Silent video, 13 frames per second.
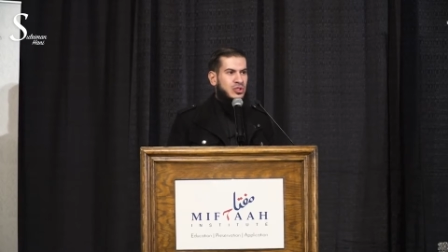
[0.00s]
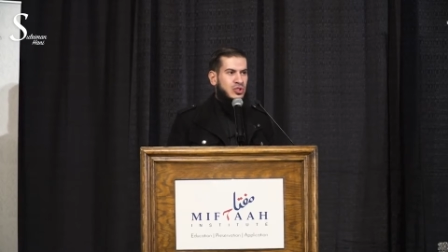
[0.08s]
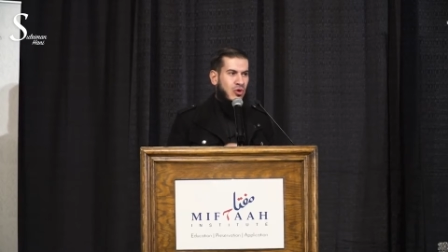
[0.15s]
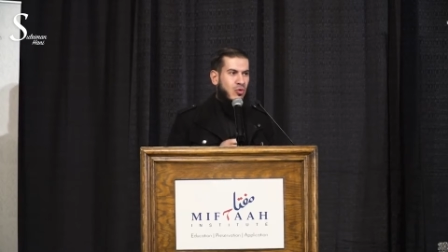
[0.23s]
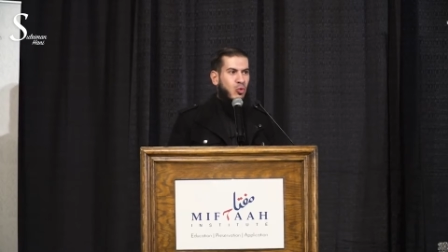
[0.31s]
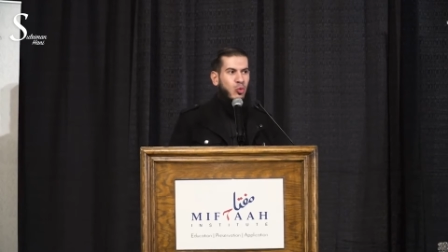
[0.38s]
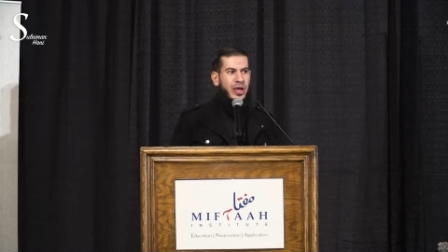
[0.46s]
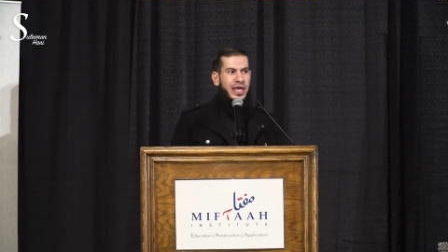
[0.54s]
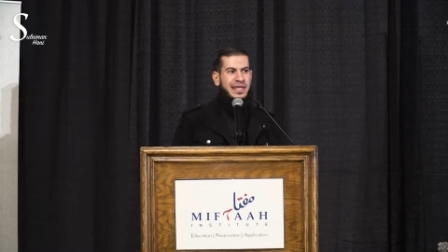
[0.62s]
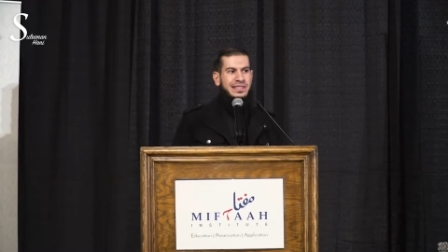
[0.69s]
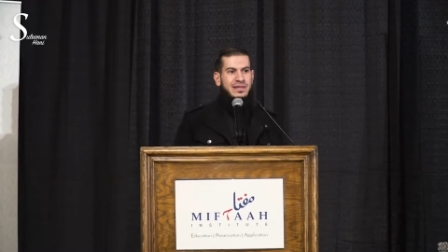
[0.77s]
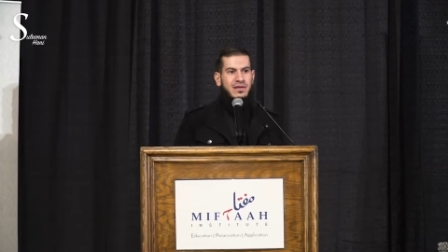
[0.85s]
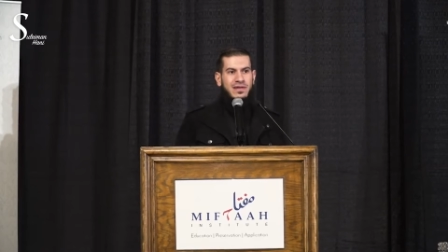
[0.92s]
Don't
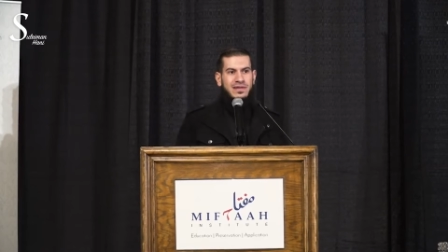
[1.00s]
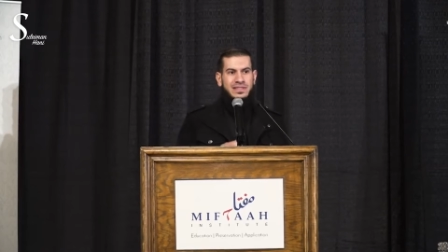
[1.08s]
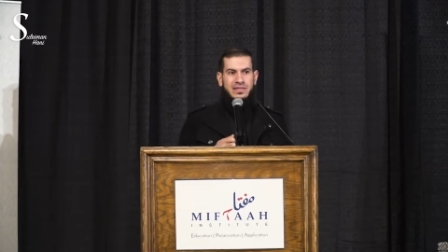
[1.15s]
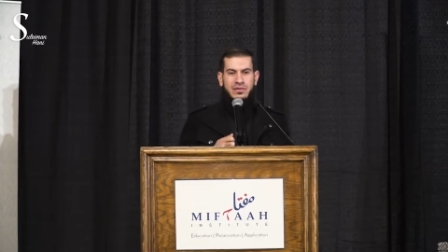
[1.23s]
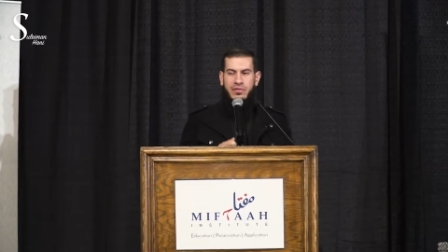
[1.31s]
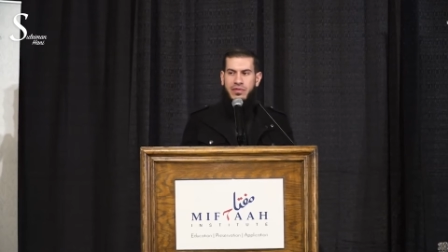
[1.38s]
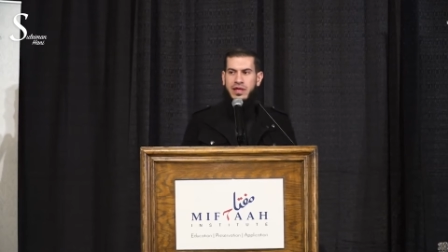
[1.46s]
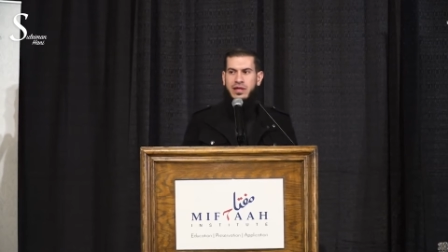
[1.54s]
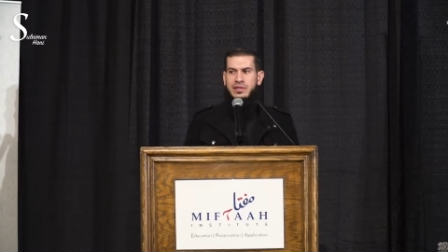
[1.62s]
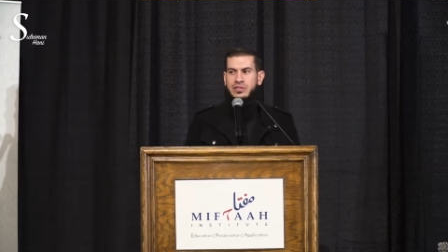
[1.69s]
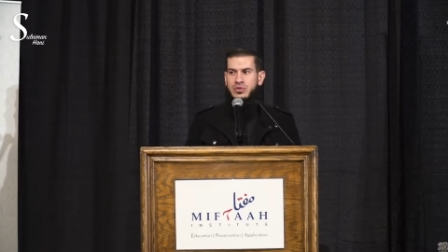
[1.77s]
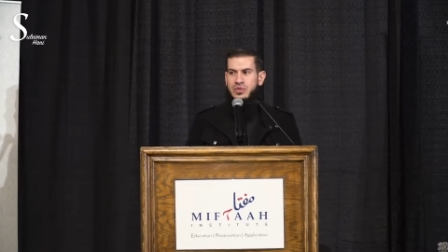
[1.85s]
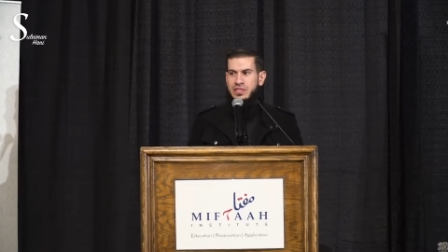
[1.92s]
wait until
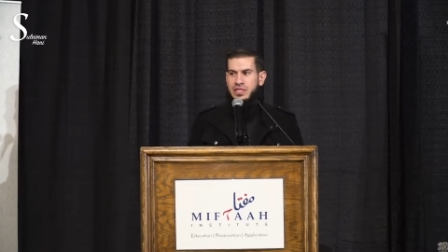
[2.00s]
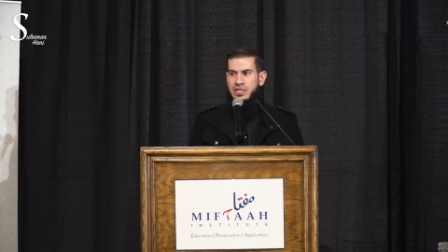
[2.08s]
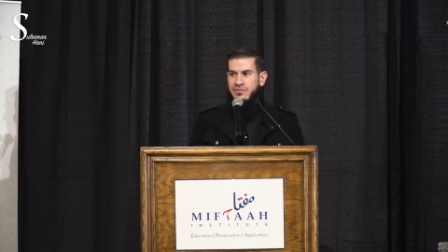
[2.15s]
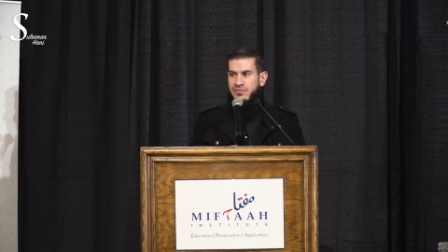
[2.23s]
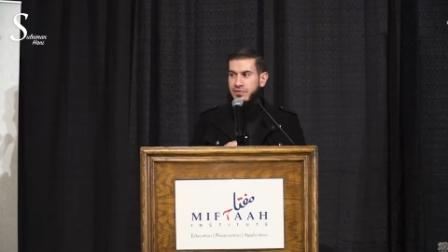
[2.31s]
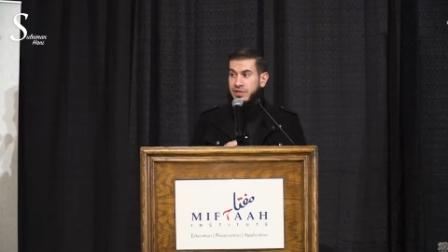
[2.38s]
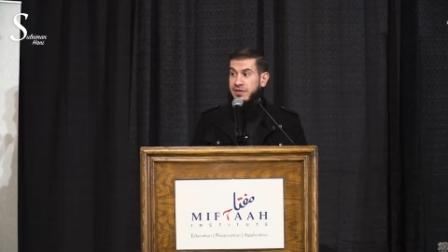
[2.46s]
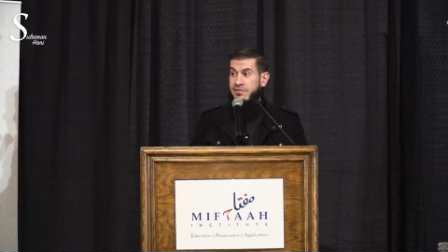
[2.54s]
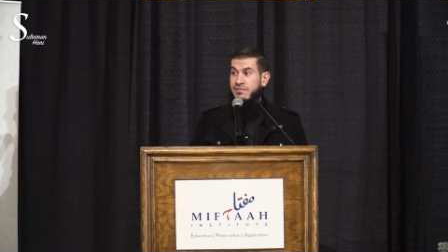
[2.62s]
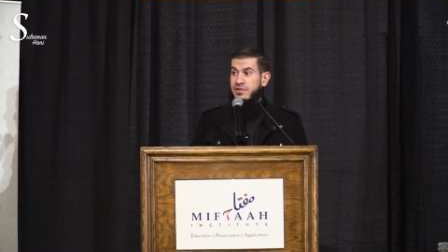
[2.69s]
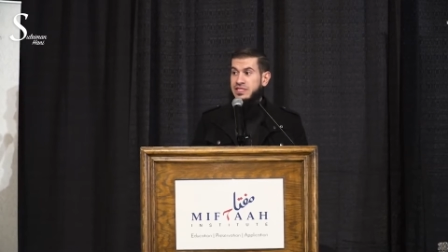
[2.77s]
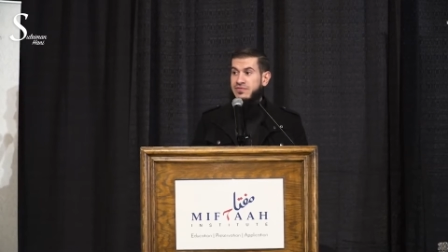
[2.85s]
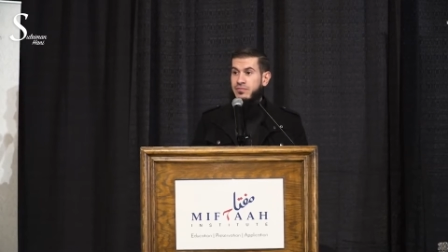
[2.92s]
then to seek
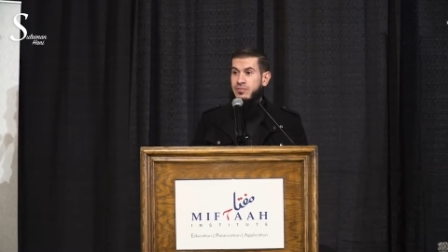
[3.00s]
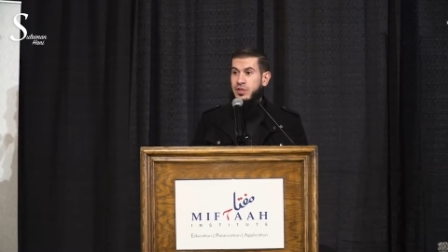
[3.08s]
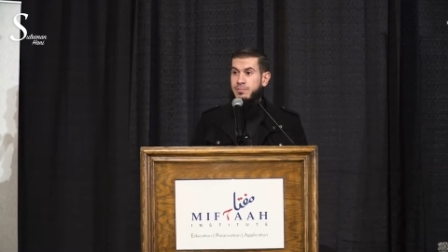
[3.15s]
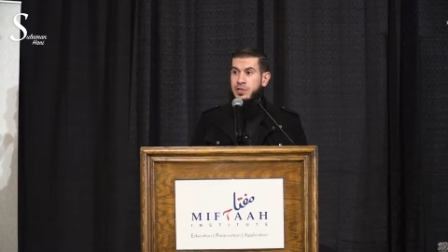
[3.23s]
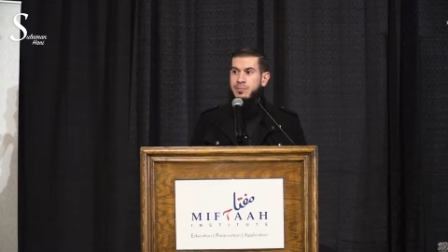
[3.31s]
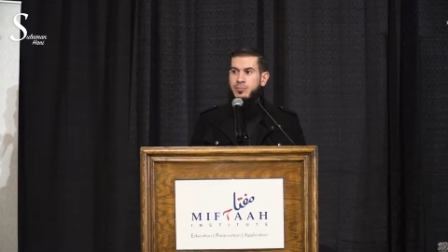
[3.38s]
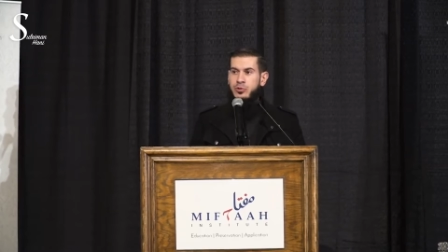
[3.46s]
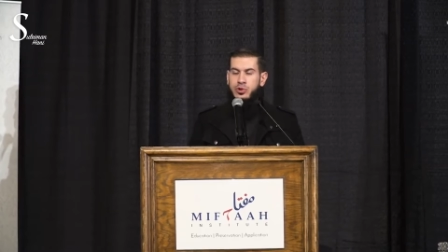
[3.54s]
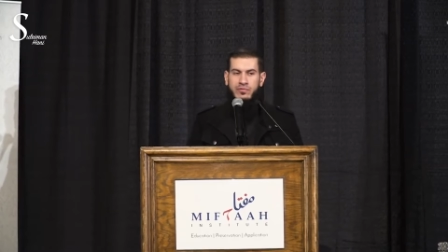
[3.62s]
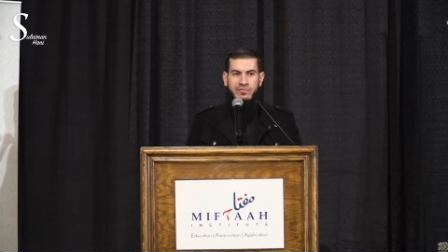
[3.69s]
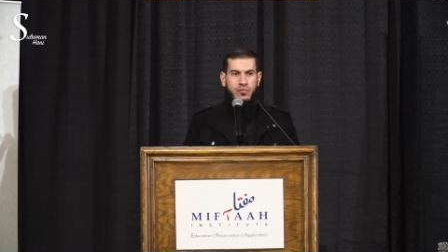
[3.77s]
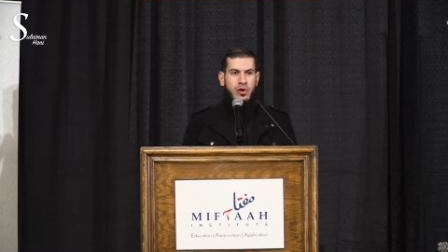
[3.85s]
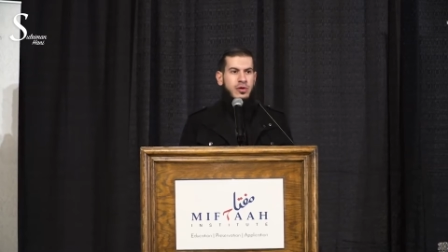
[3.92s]
forgiveness from the people
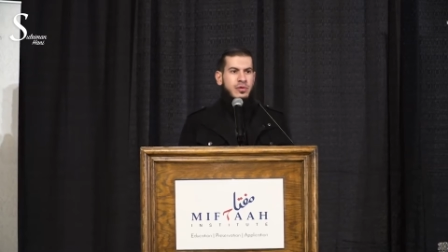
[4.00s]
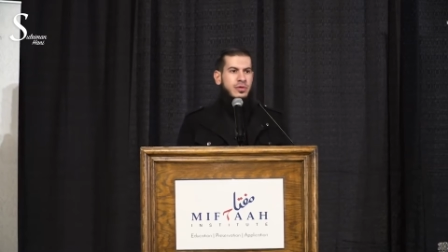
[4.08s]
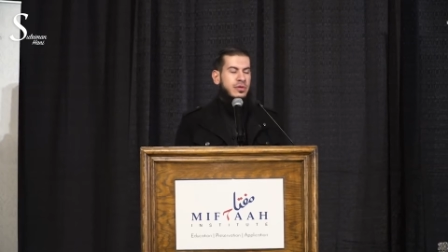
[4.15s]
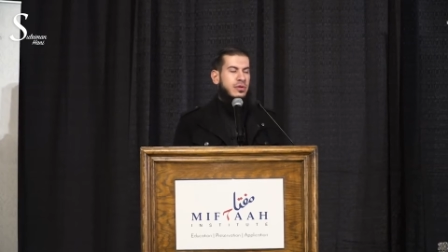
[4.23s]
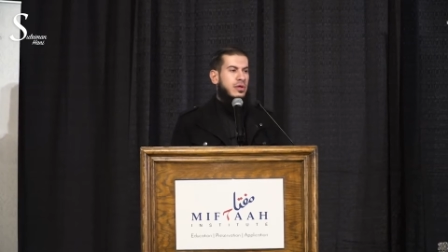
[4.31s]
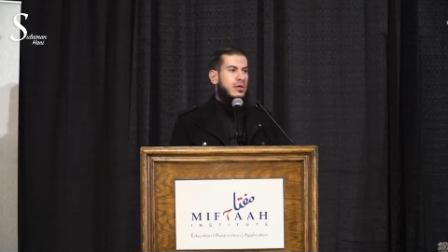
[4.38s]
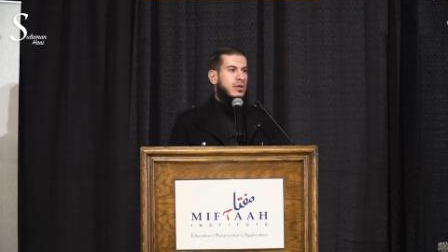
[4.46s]
you've wronged.